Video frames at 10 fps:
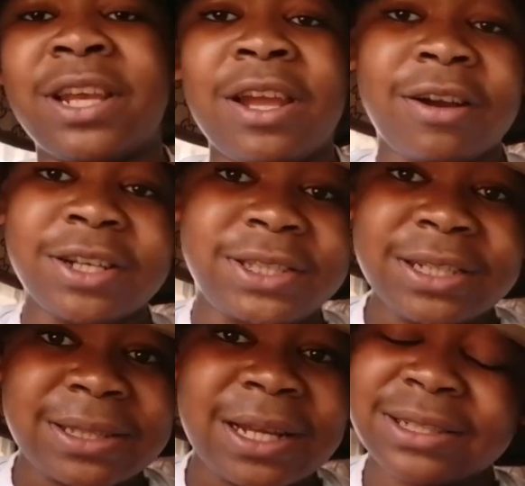because
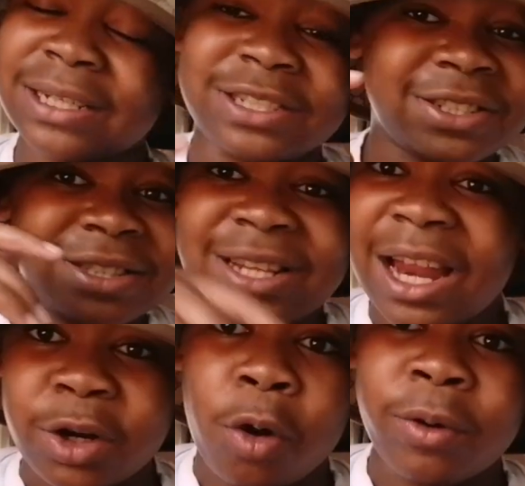these things are just
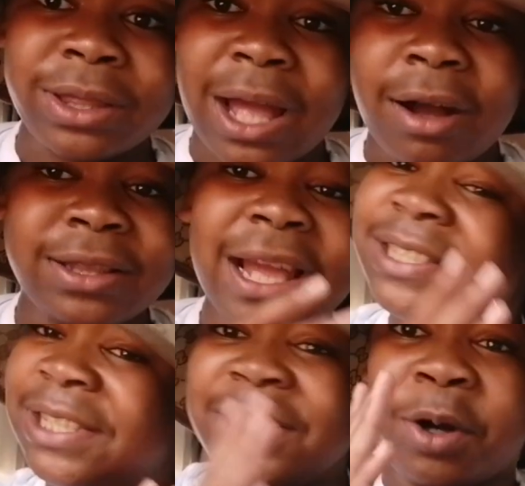not going down, they're
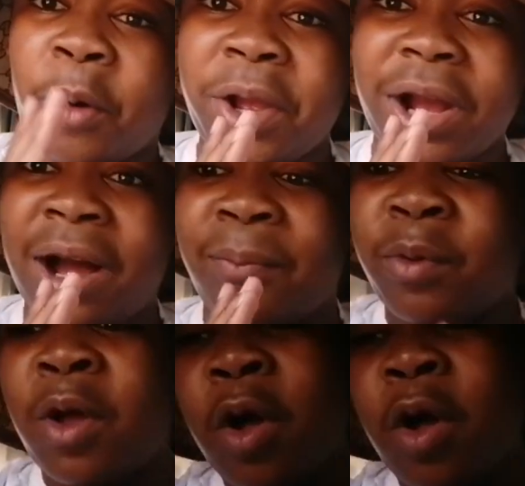actually going up.